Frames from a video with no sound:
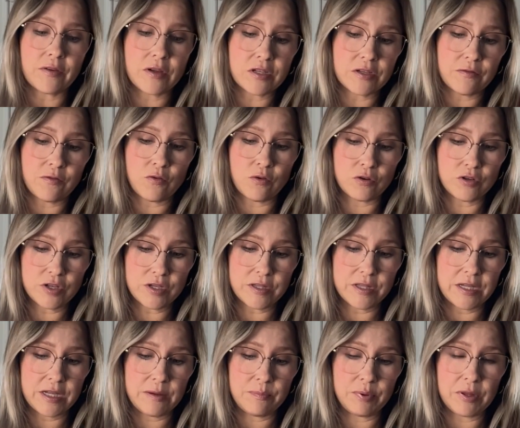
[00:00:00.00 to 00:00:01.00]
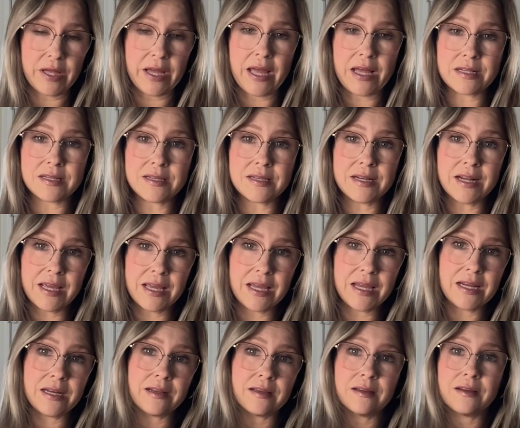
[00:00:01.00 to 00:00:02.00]
Because of course the plants
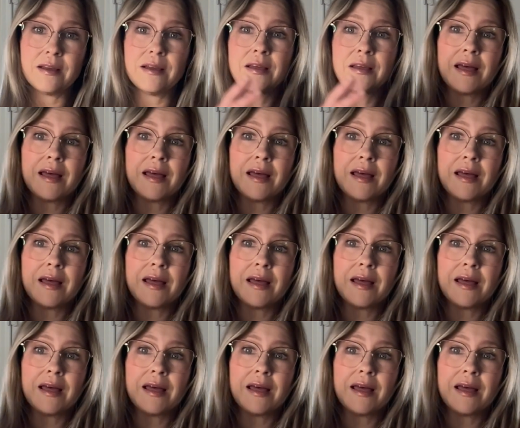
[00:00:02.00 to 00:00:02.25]
need